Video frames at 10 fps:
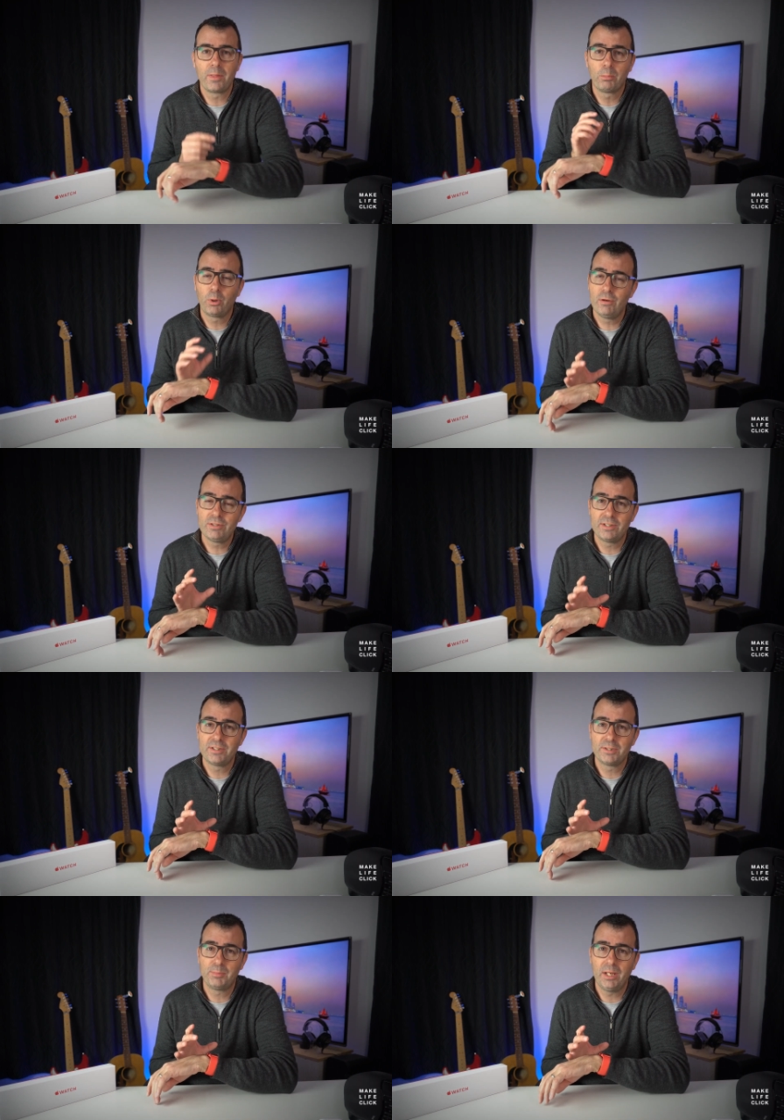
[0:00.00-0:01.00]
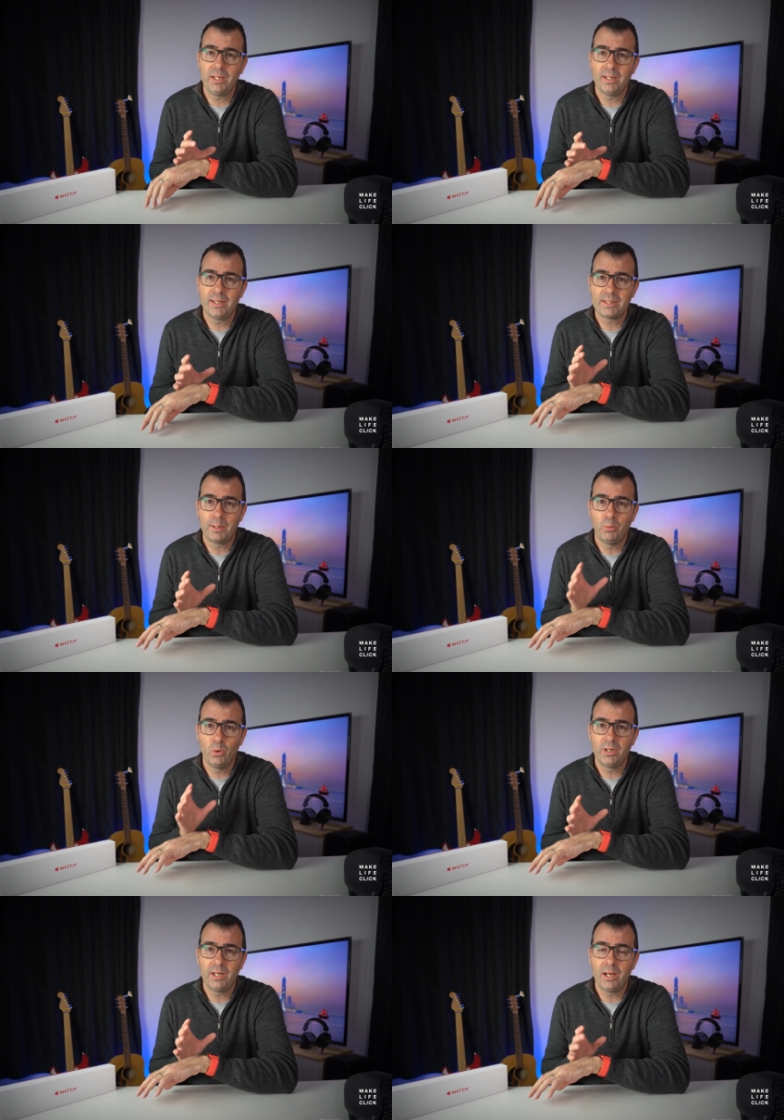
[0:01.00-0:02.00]
The processor speed is at a
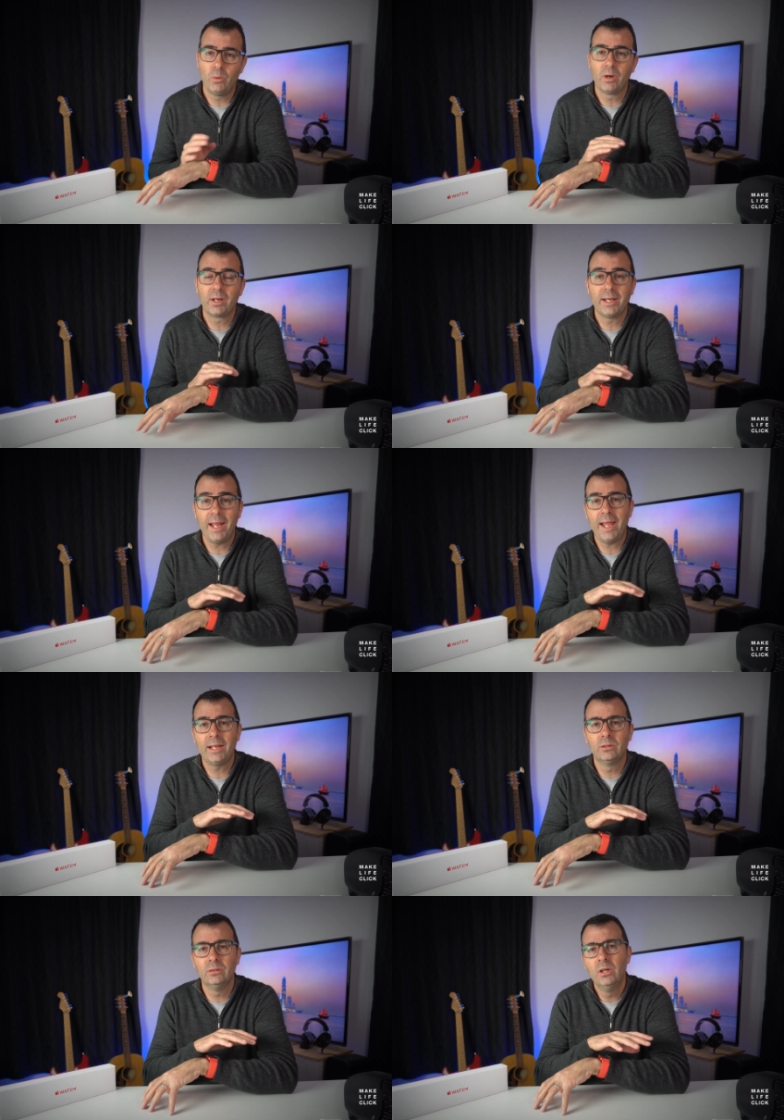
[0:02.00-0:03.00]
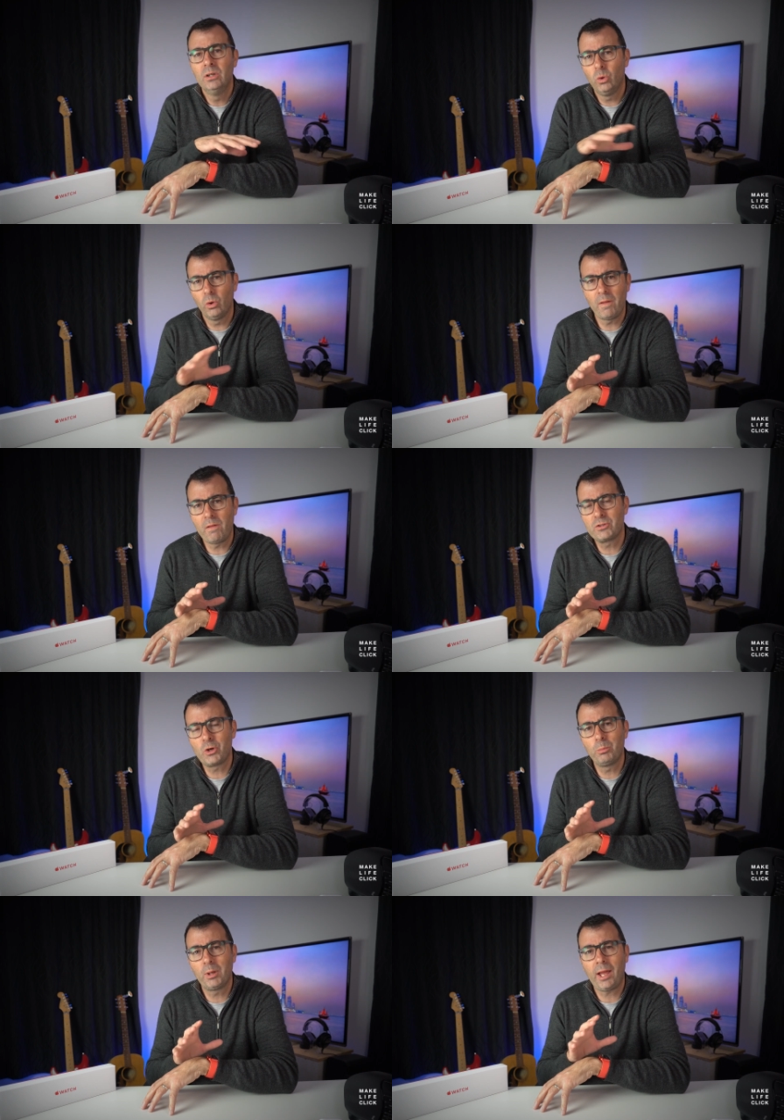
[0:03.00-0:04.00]
point now where it can handle all of those
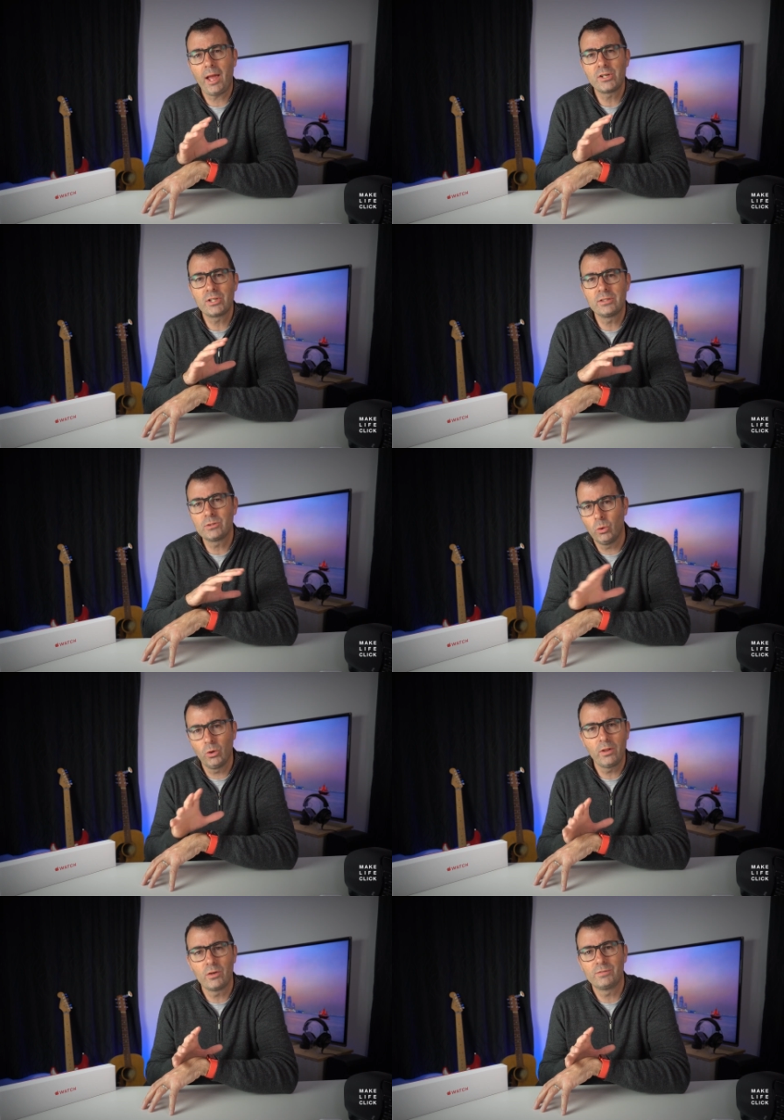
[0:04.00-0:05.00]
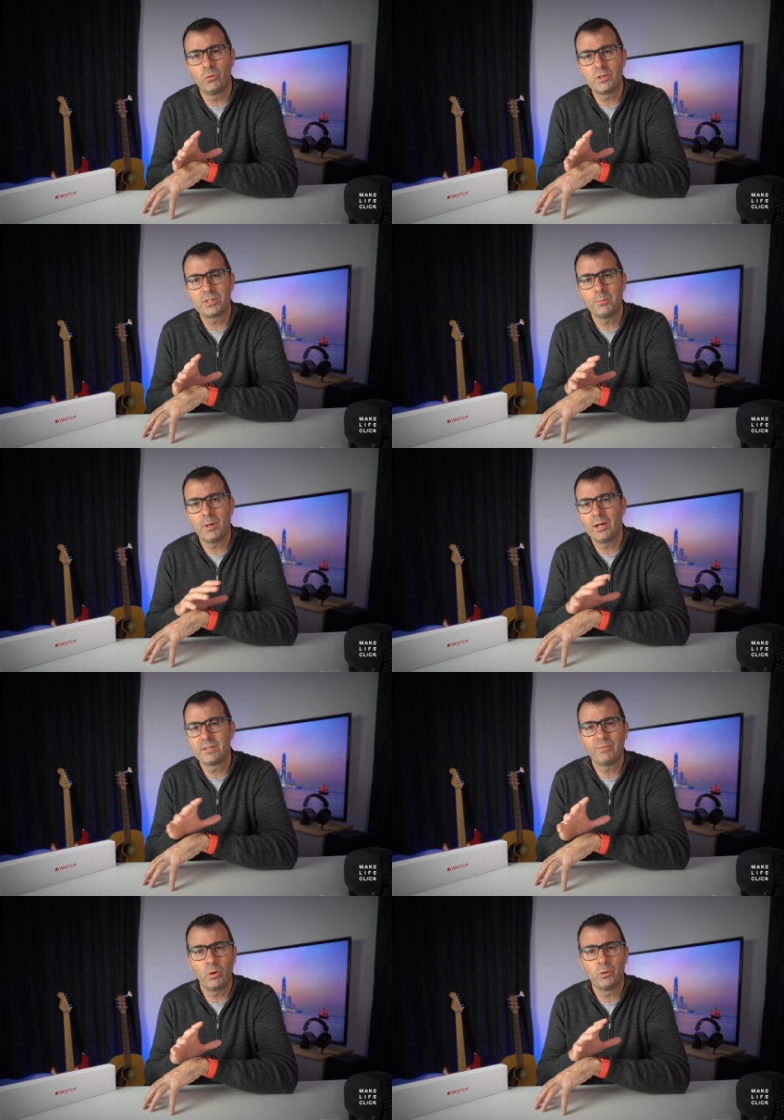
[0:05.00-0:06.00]
complications, all of those voice
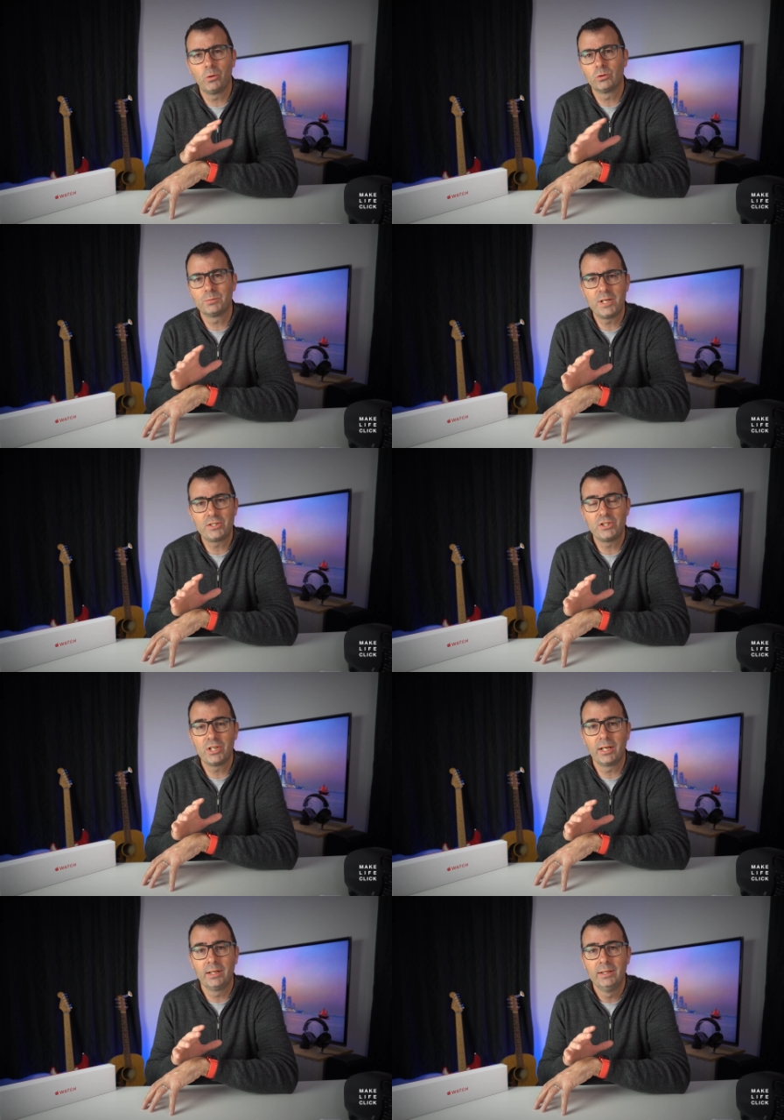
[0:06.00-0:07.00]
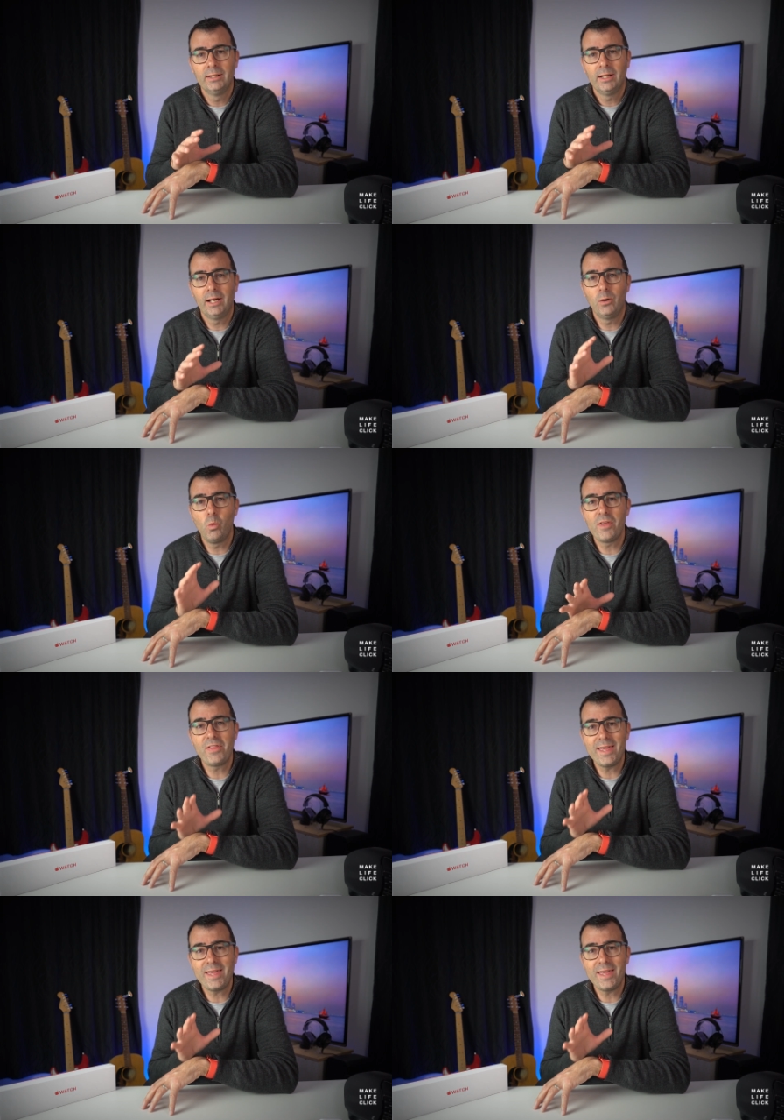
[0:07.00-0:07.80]
commands, phone calls, messaging with